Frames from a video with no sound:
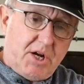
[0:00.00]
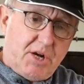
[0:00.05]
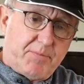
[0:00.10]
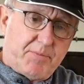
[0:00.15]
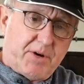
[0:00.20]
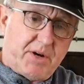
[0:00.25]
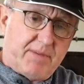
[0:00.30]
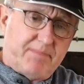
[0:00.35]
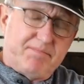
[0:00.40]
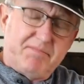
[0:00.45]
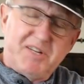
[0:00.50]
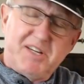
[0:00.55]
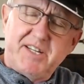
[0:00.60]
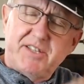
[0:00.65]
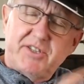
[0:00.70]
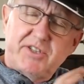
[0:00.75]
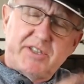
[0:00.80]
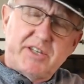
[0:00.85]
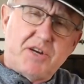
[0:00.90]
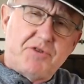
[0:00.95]
But
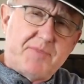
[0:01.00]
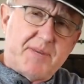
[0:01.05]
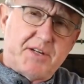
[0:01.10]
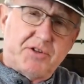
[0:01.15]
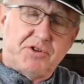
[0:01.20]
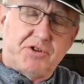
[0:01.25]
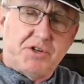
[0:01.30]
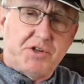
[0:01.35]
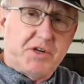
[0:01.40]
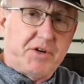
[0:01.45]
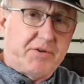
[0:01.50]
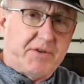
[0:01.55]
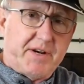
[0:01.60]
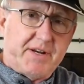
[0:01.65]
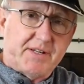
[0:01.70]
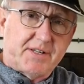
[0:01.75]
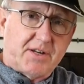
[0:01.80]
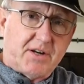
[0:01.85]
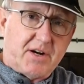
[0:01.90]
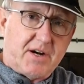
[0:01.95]
there's so much to do in
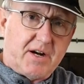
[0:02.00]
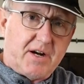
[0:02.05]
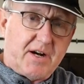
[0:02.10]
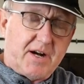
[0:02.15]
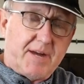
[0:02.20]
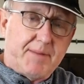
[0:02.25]
this car.